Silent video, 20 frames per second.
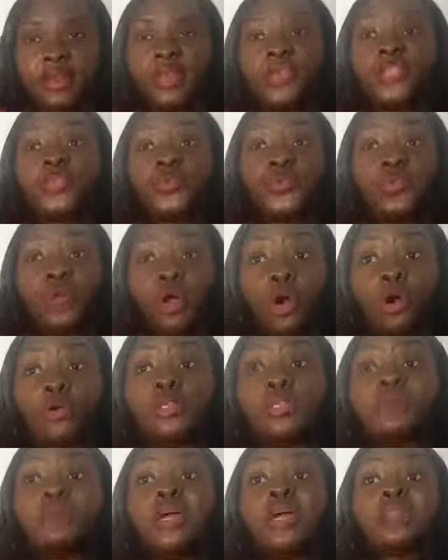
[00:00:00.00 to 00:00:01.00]
It will
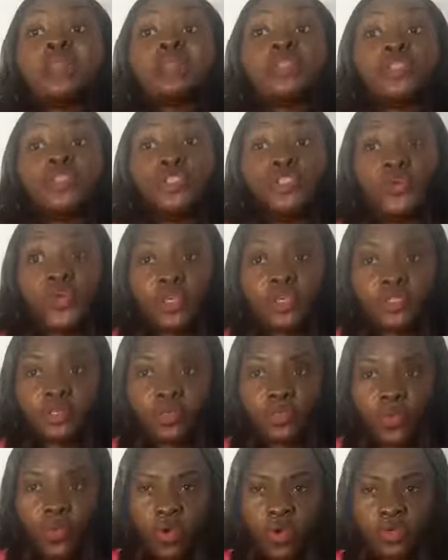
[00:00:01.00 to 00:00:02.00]
only make the
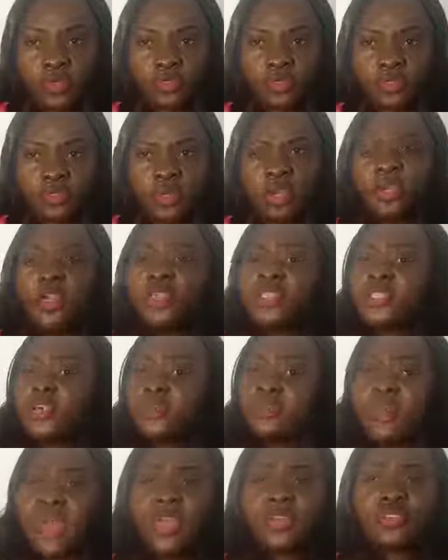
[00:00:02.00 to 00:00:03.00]
situation worse. So
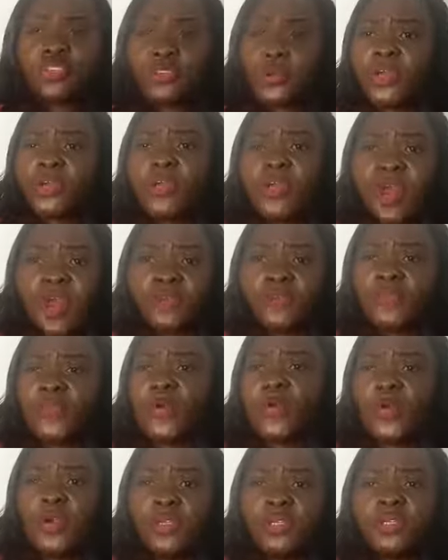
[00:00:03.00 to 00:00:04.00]
make sure you
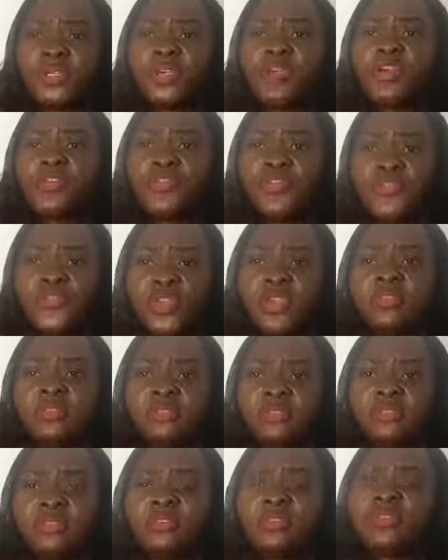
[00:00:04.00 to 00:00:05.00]
avoid
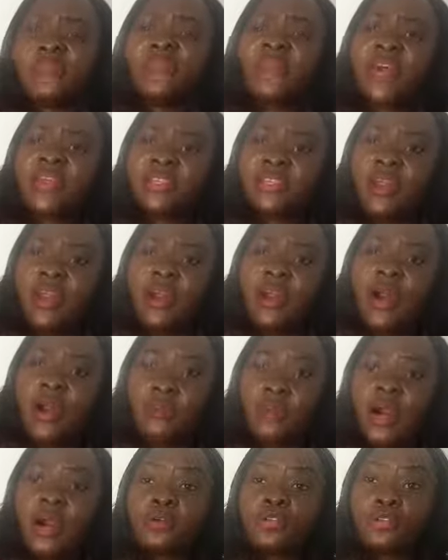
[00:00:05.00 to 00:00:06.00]
things that are
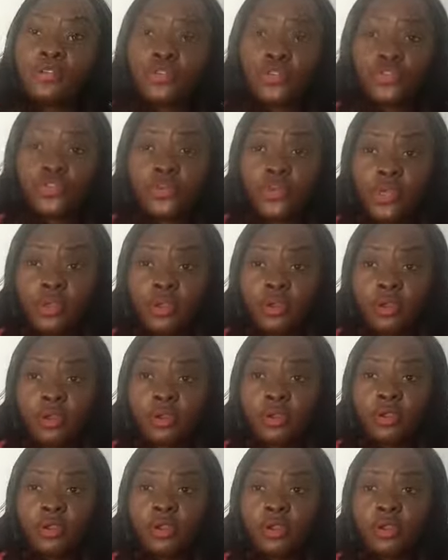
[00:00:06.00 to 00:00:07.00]
about to trigger
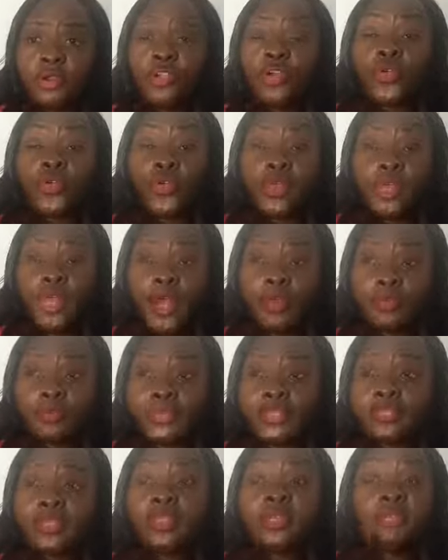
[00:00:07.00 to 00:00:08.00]
your
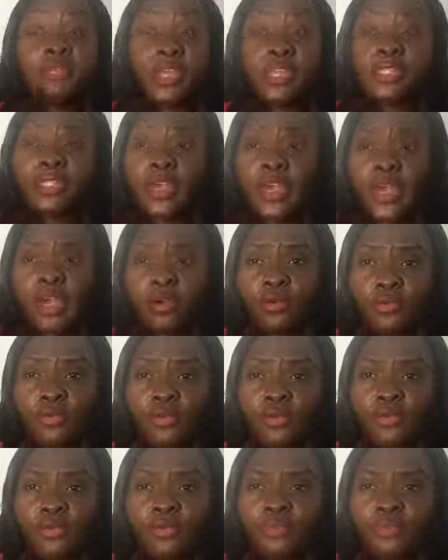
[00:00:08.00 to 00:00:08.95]
relapse in mental health.